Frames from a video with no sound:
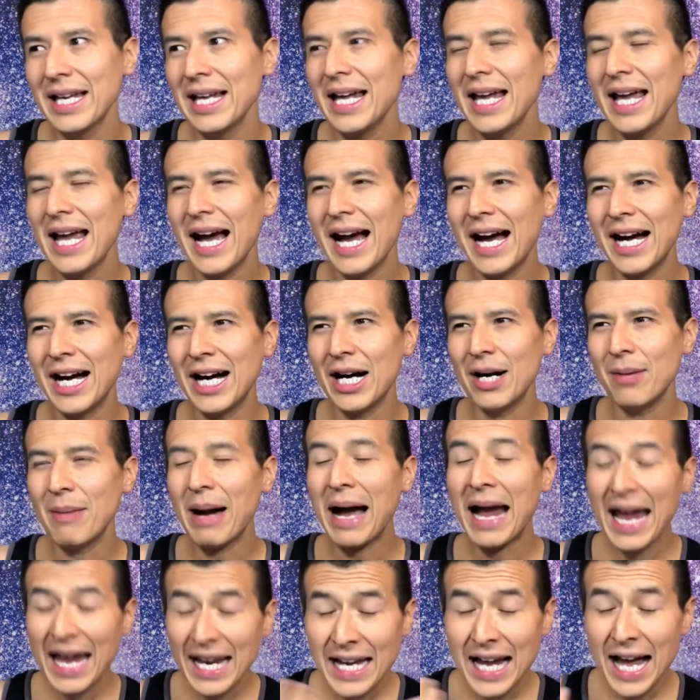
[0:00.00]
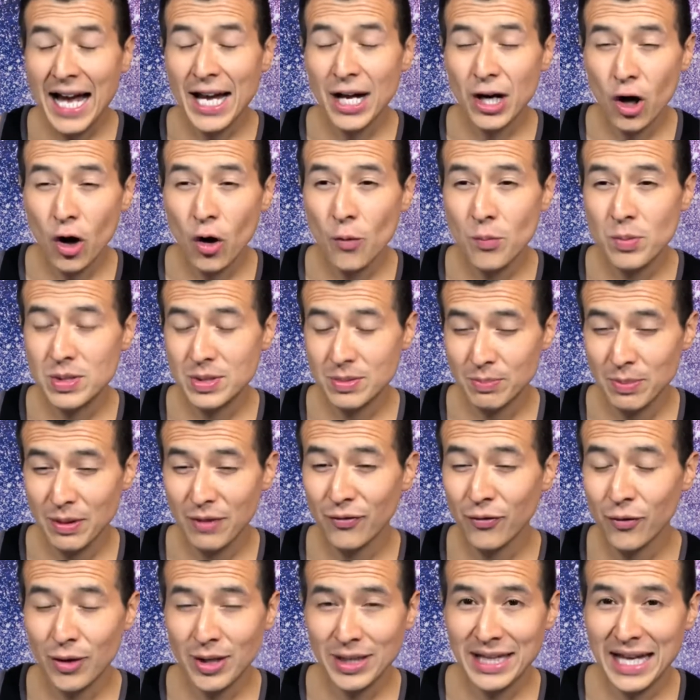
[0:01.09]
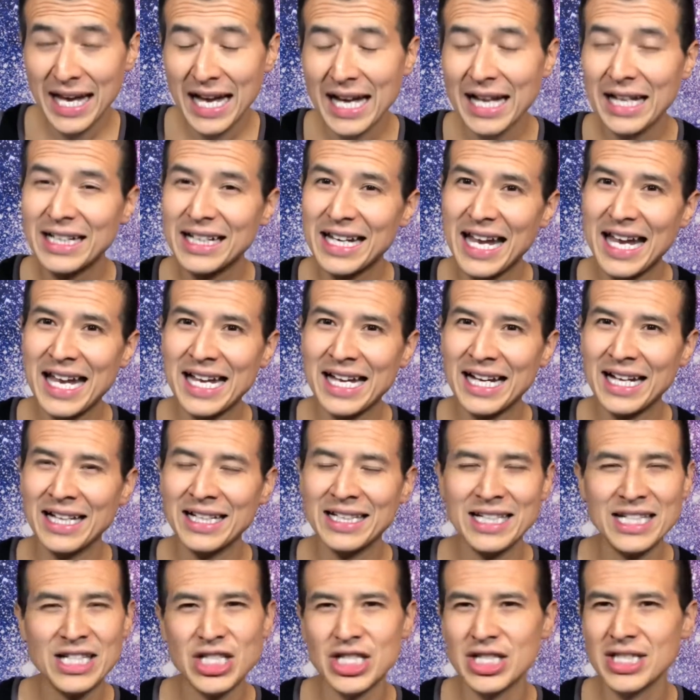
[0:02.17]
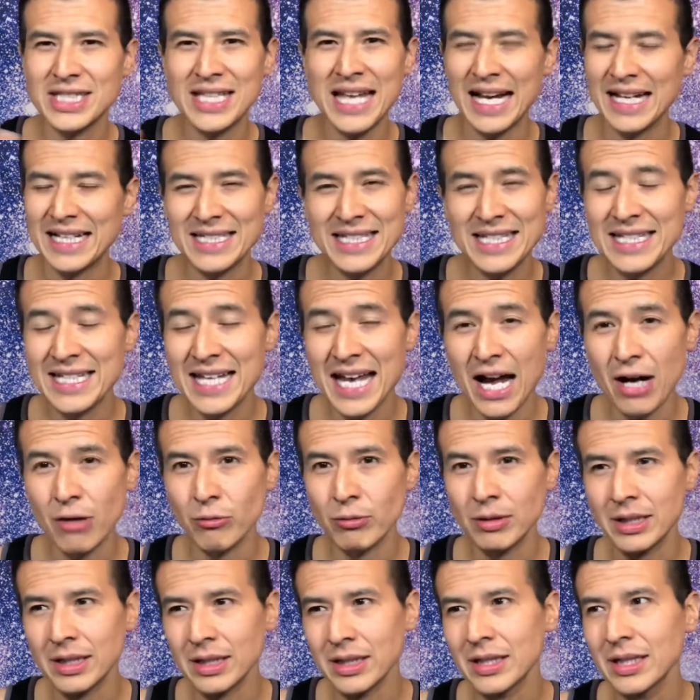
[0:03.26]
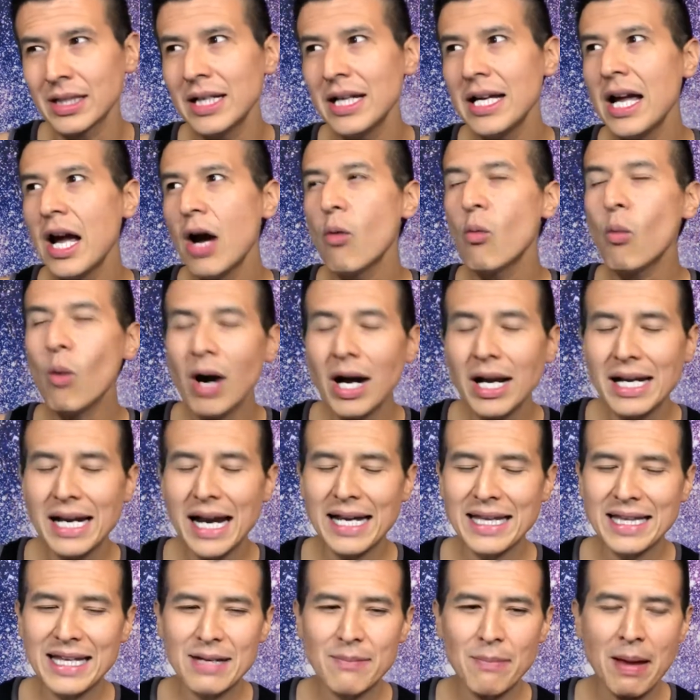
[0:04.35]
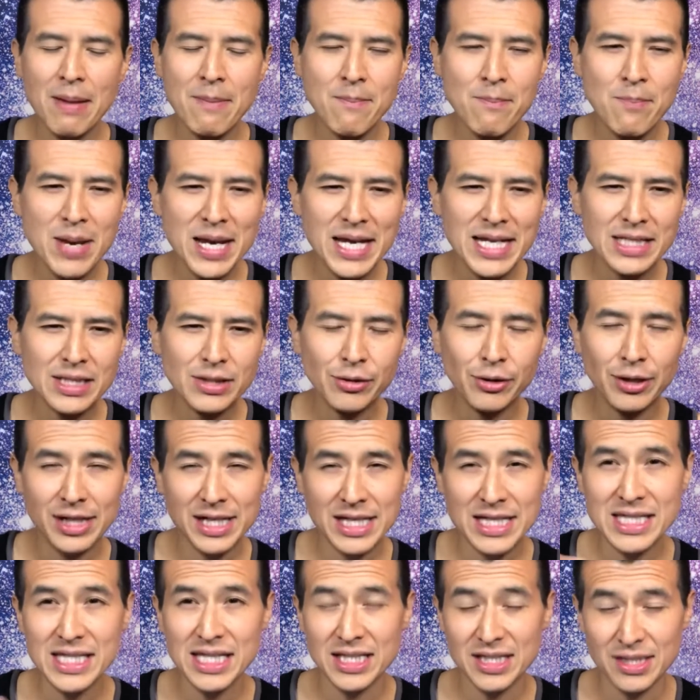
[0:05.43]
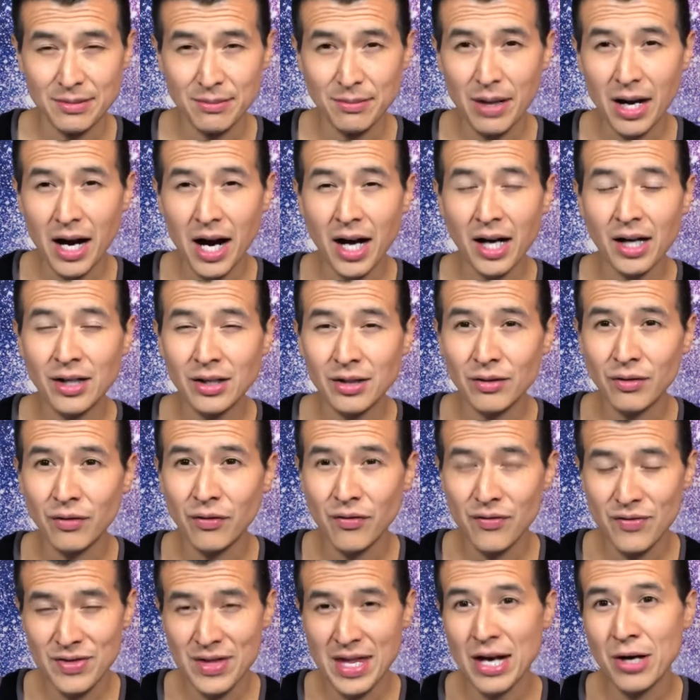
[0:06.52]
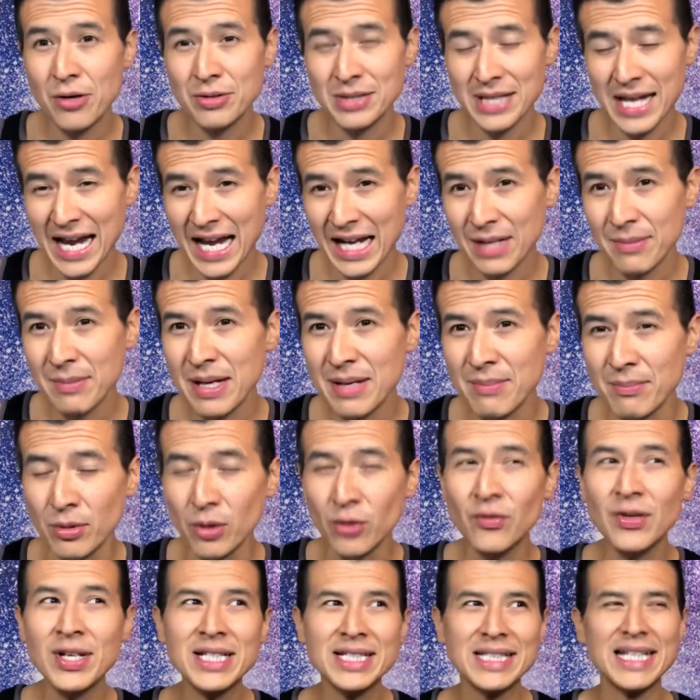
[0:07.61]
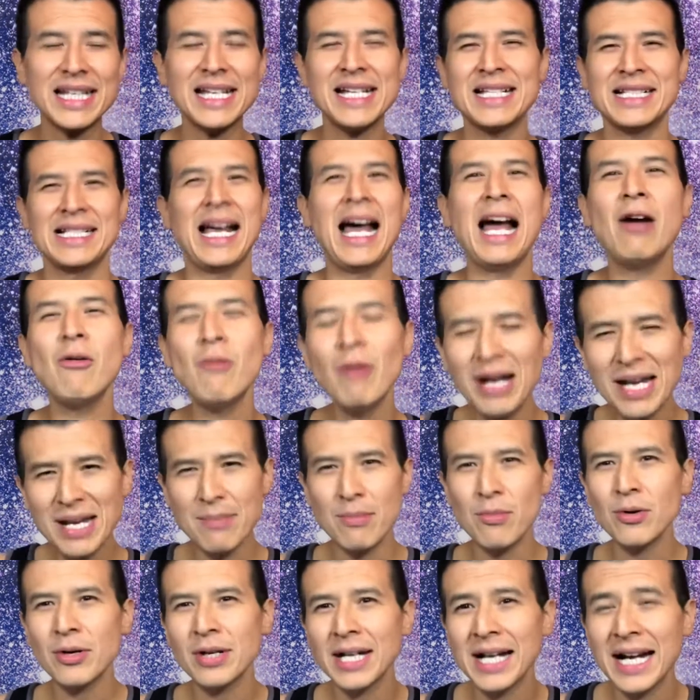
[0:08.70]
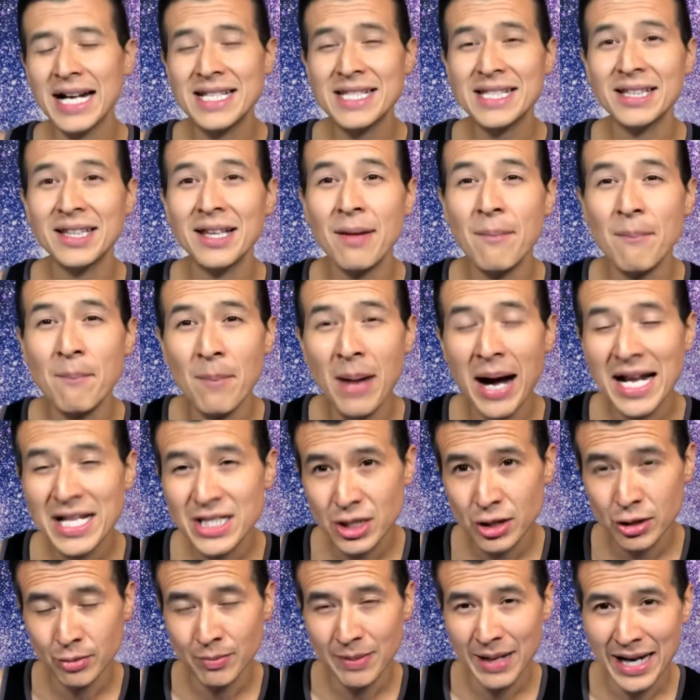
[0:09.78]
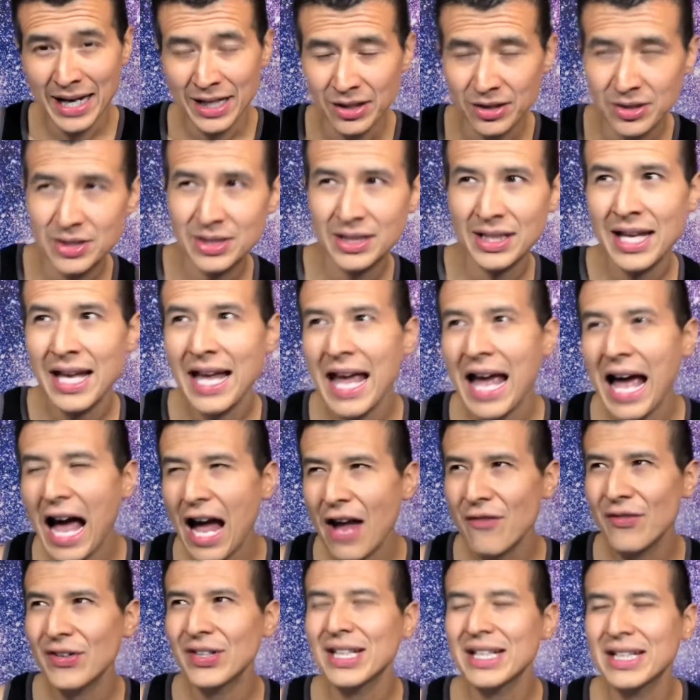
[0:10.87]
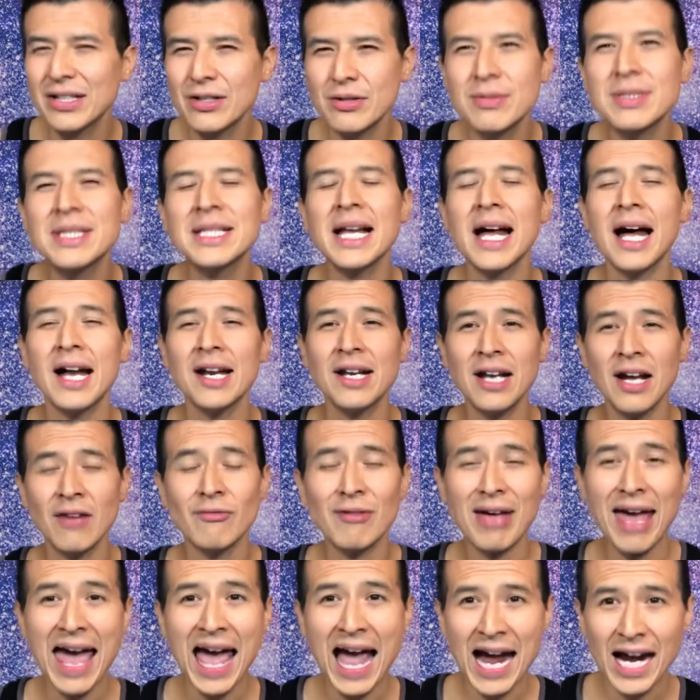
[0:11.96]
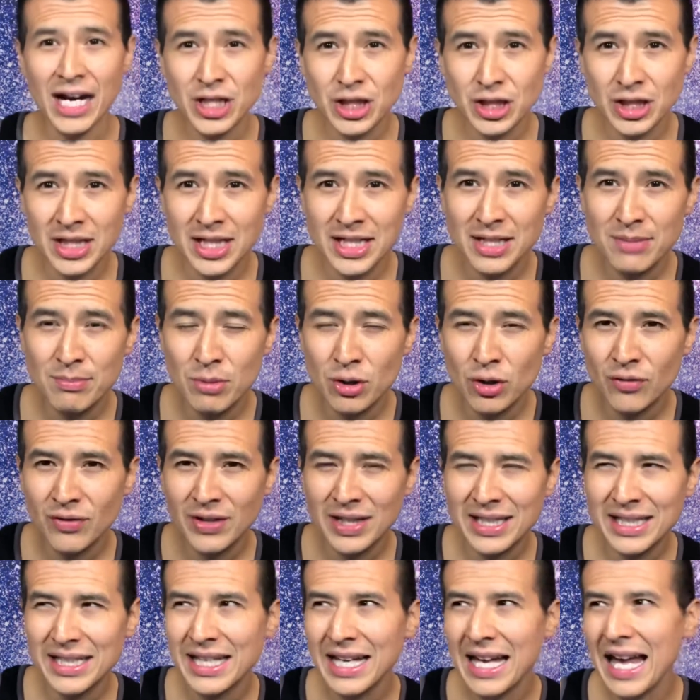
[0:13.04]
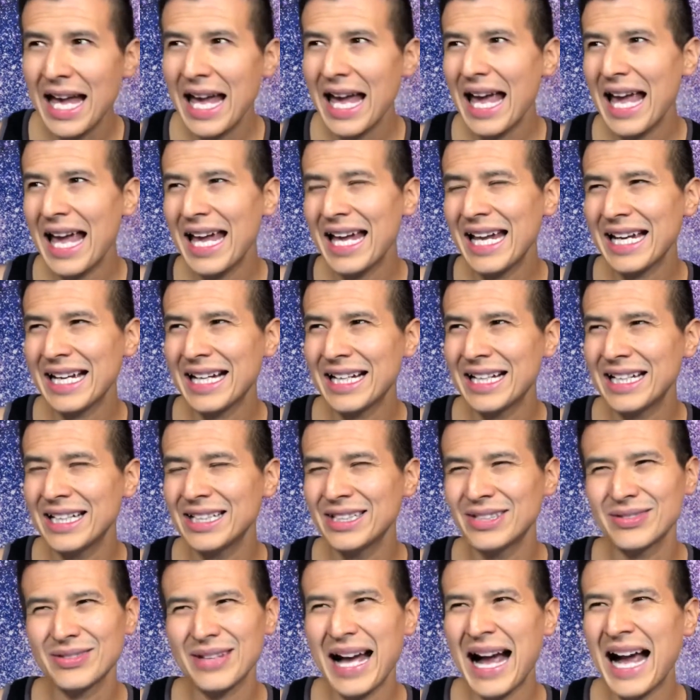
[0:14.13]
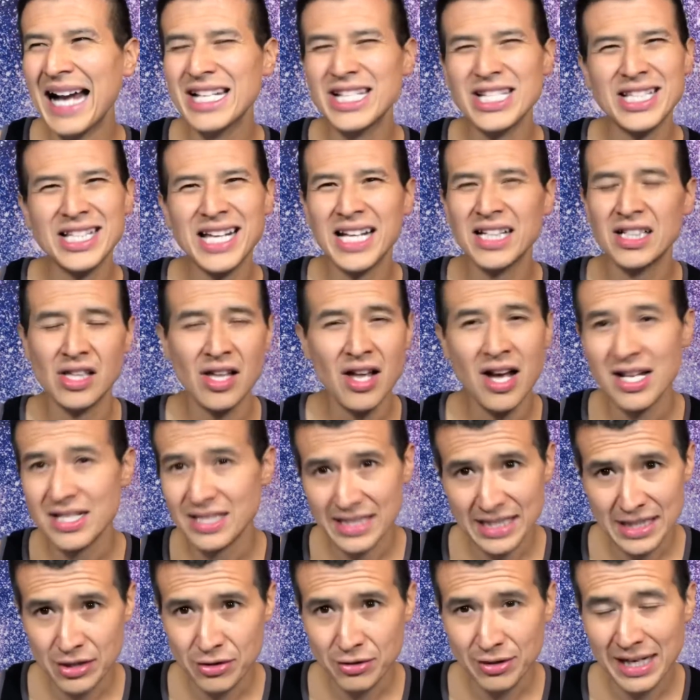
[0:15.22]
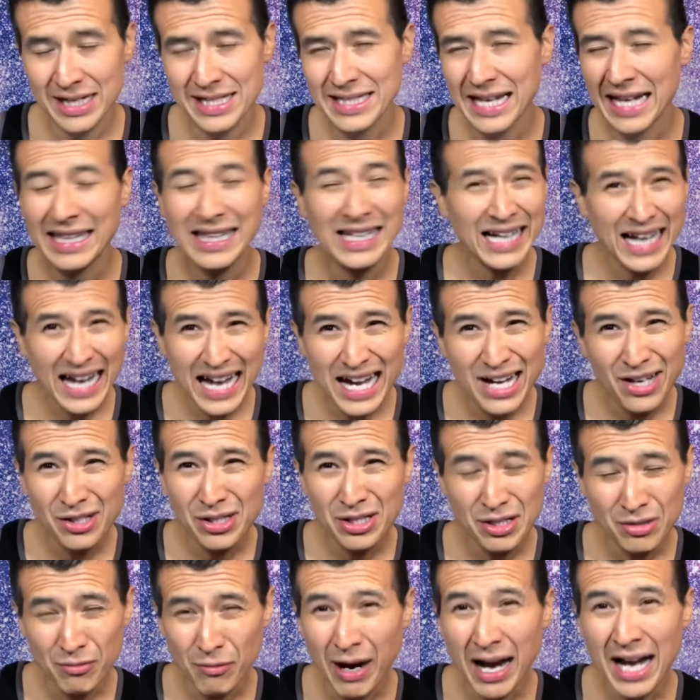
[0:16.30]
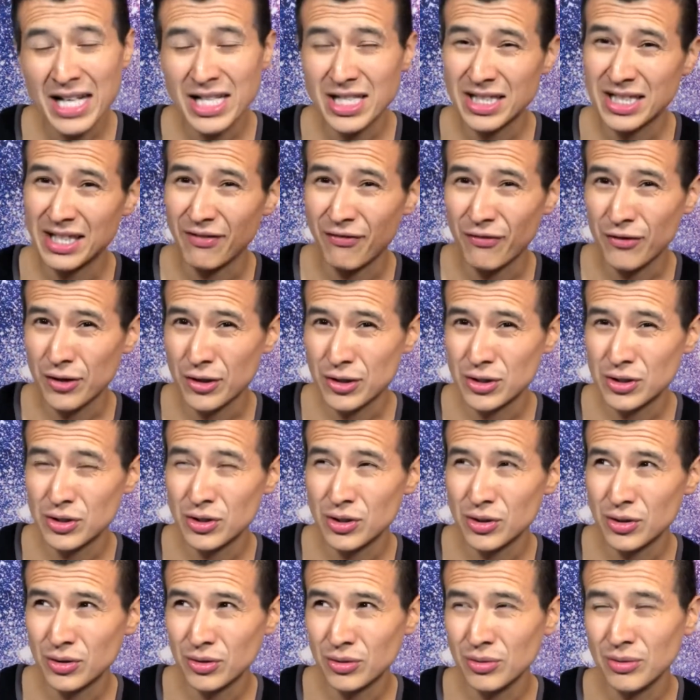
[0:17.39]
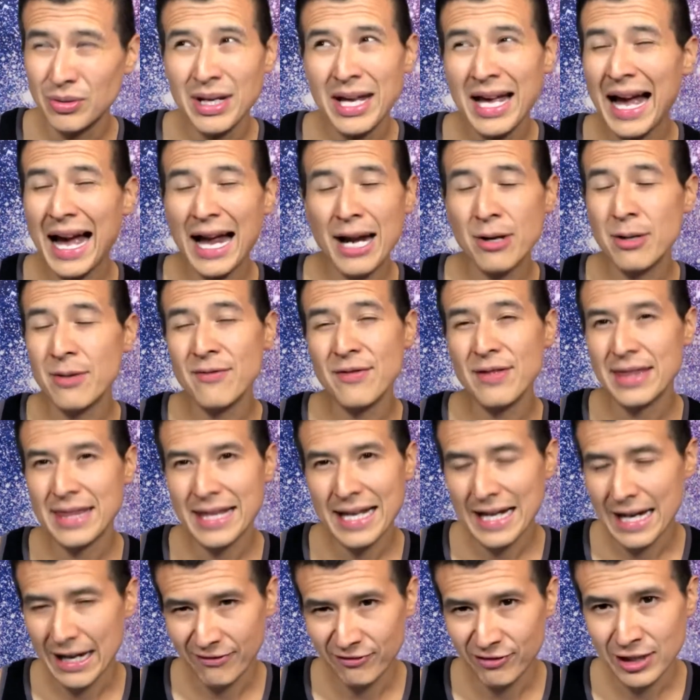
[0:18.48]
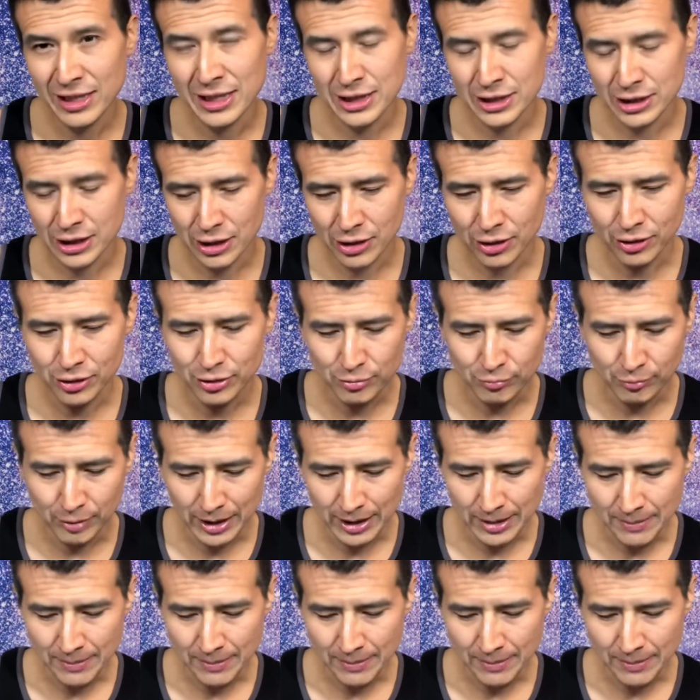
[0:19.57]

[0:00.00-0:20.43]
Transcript: I had high hopes before that, and it just, did not work. One, I think my biggest criticism of those anime movies is I wanted more Godzilla monster battles. I felt like there wasn't enough action in the movie, and I just kind of lost interest. I think I only watched the first two. I don't even think I finished the third one.